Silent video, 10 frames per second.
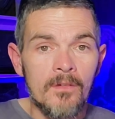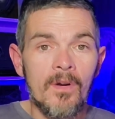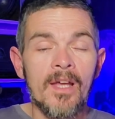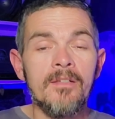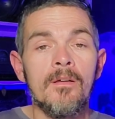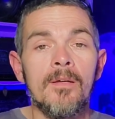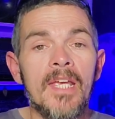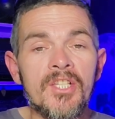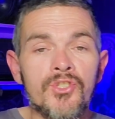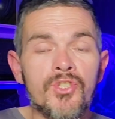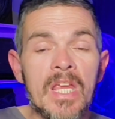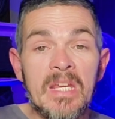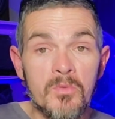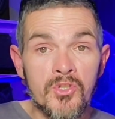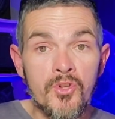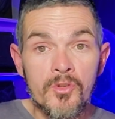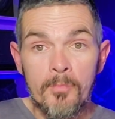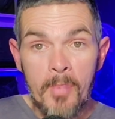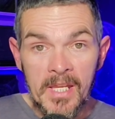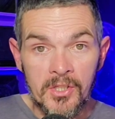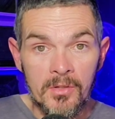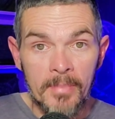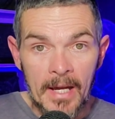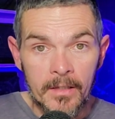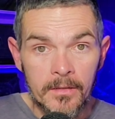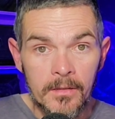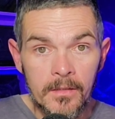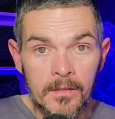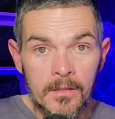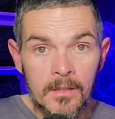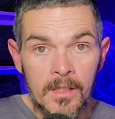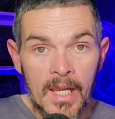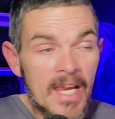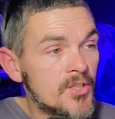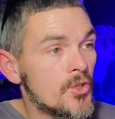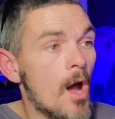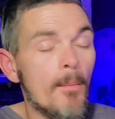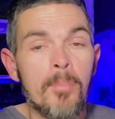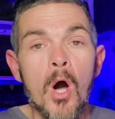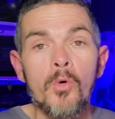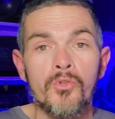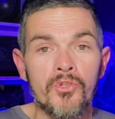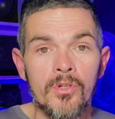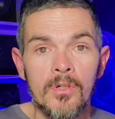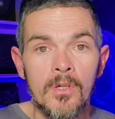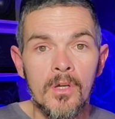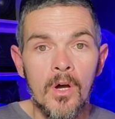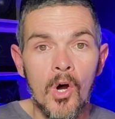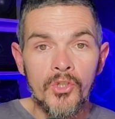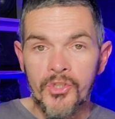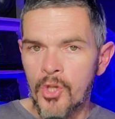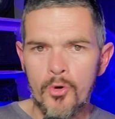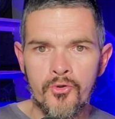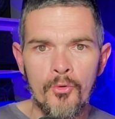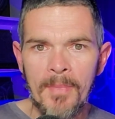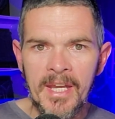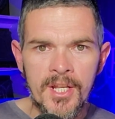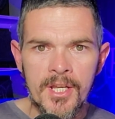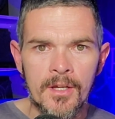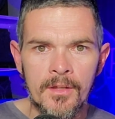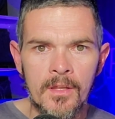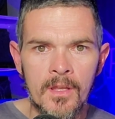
Right? He was just pissed about it. It's a post on social media.